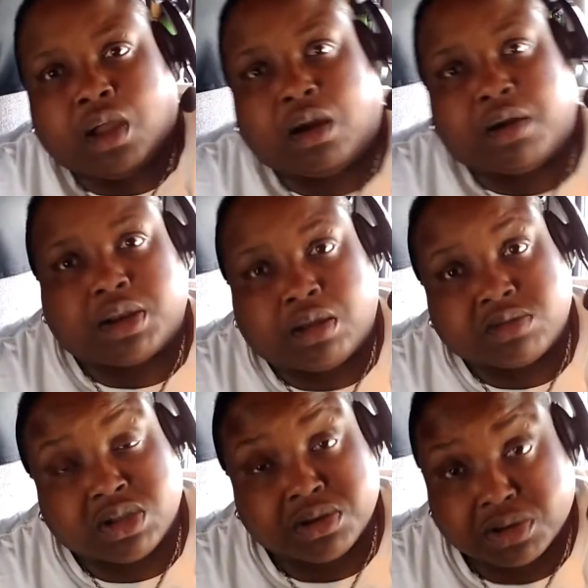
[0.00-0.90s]
Alright, I
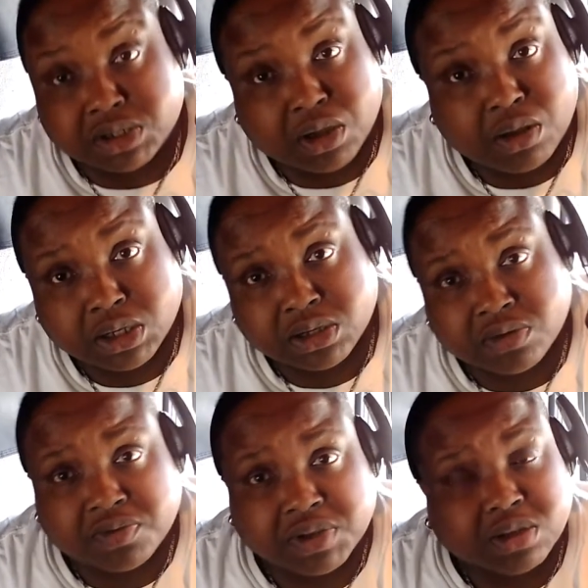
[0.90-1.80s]
was going to do a totally
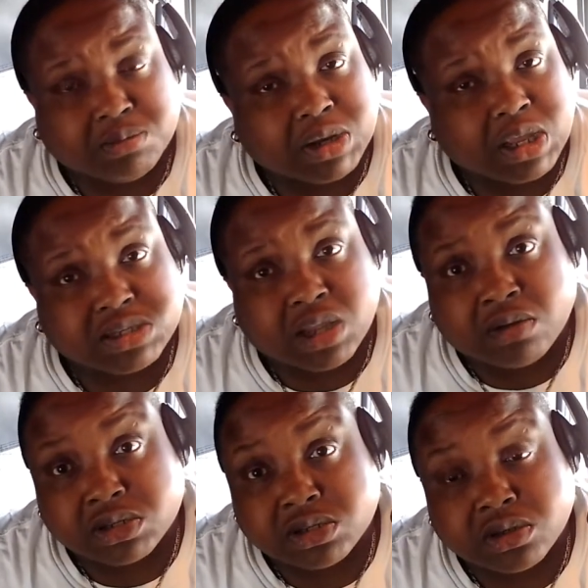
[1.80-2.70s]
different video, but last night
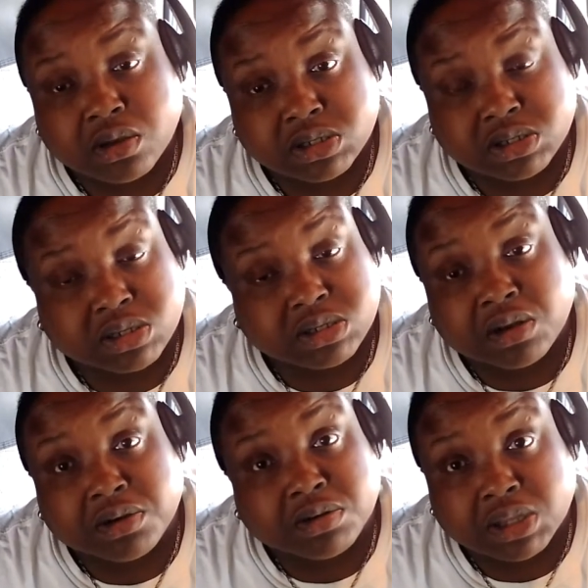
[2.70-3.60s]
I was so exhausted. I
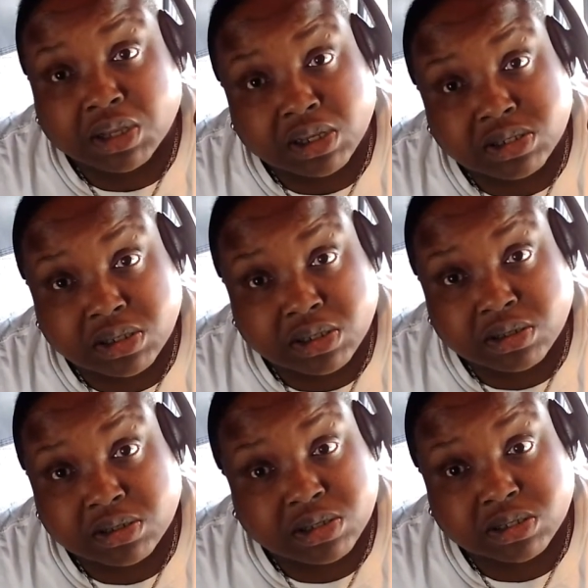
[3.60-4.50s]
don't even know what the hell I
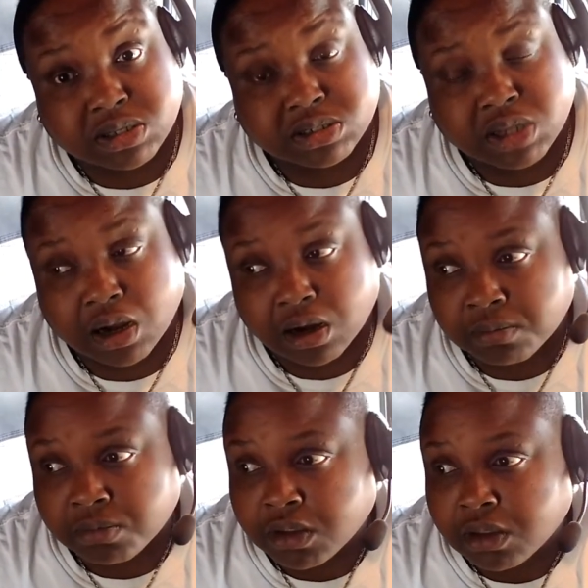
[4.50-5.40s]
said. I was that
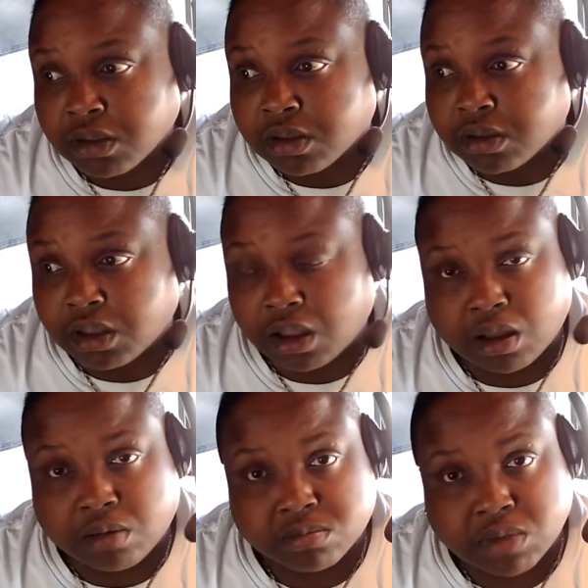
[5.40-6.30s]
tired.
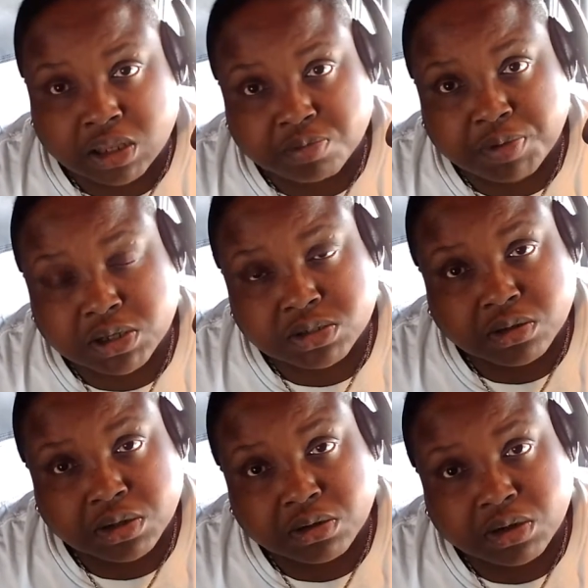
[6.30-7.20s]
Um, at the
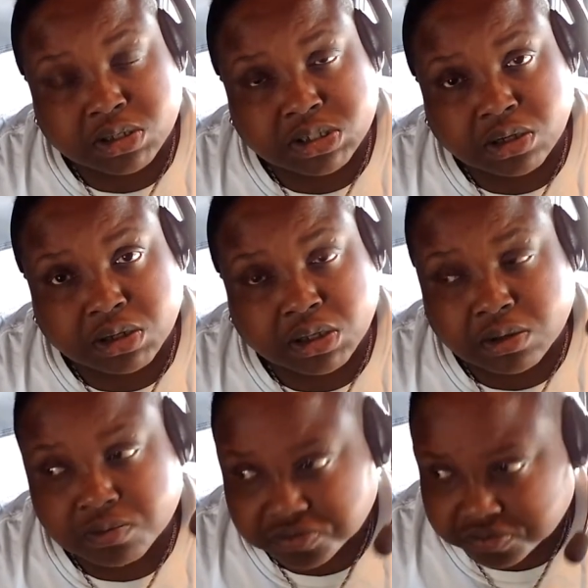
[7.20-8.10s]
Petro here in
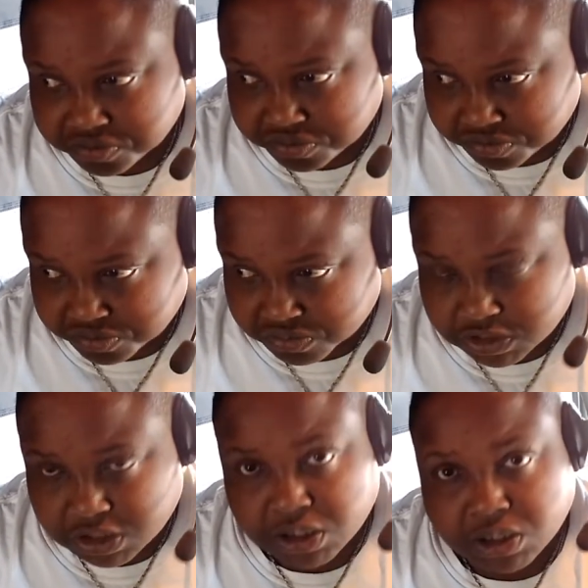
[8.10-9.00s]
Ontario,
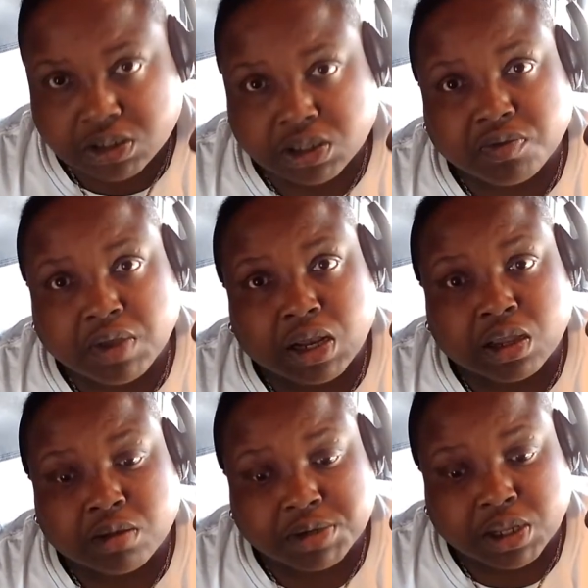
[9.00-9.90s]
give y'all
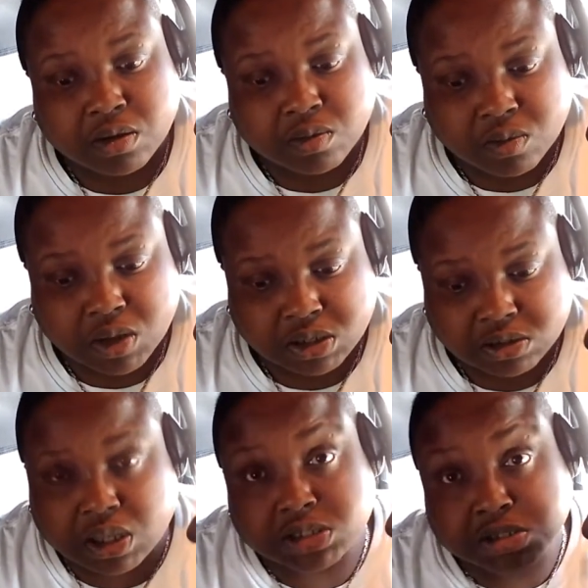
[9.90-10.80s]
an update on what
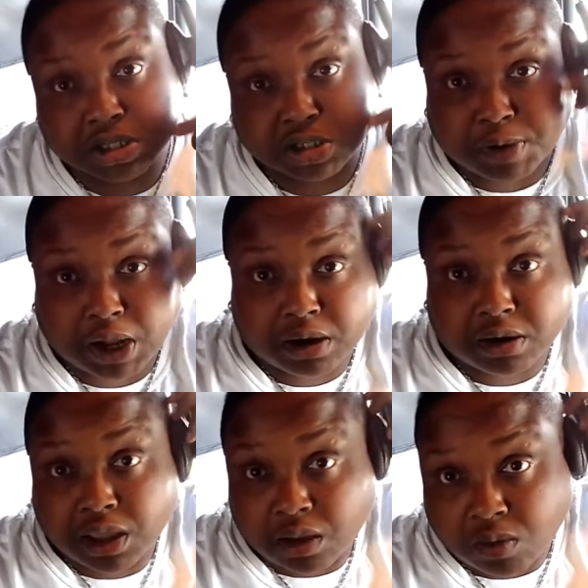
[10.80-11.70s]
has
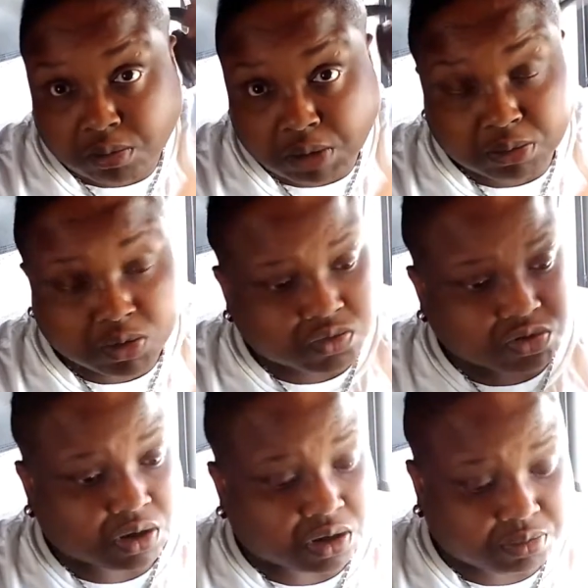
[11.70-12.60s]
transpired and what my
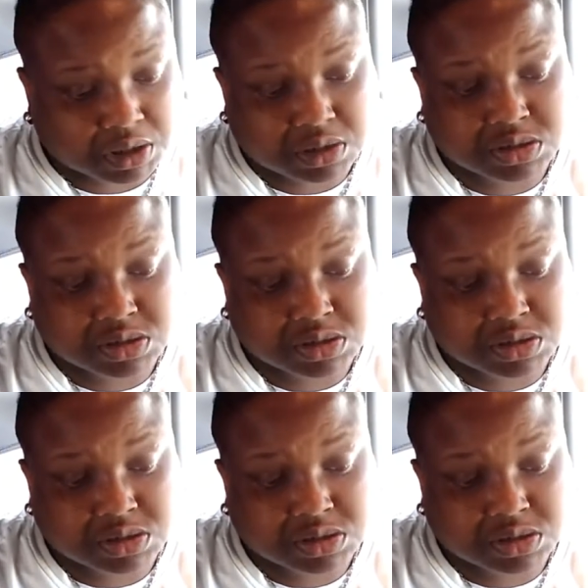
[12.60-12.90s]
moves are going to be.